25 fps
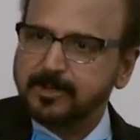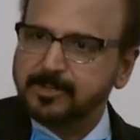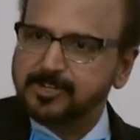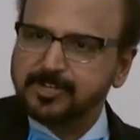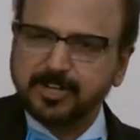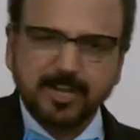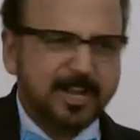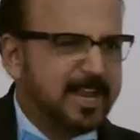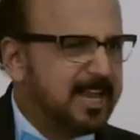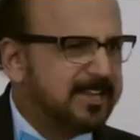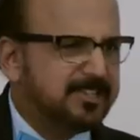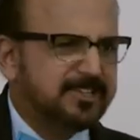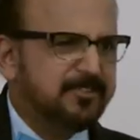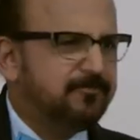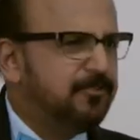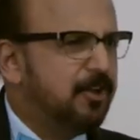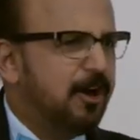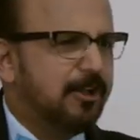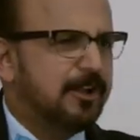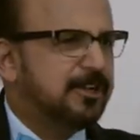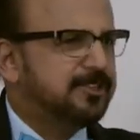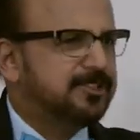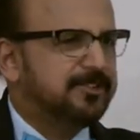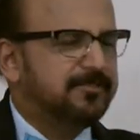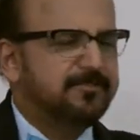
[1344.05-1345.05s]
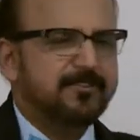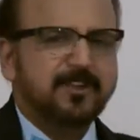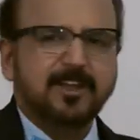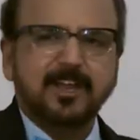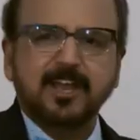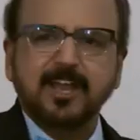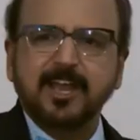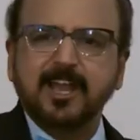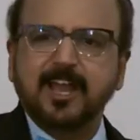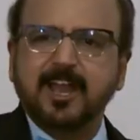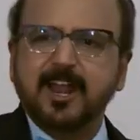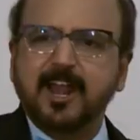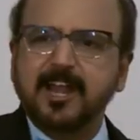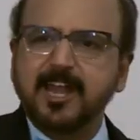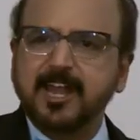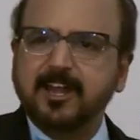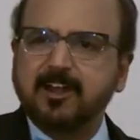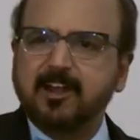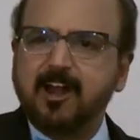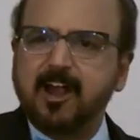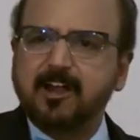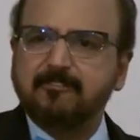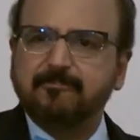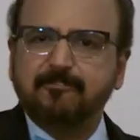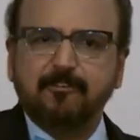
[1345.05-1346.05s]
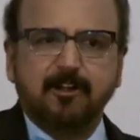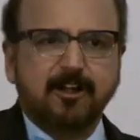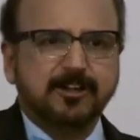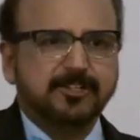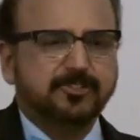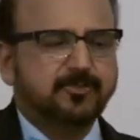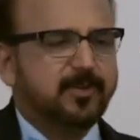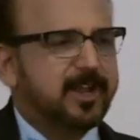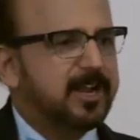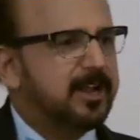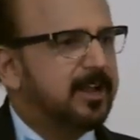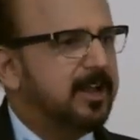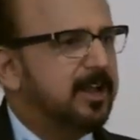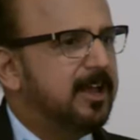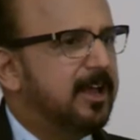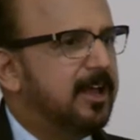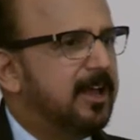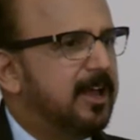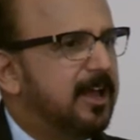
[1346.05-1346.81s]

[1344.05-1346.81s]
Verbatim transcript: Trillions of dollars of credit card frauds were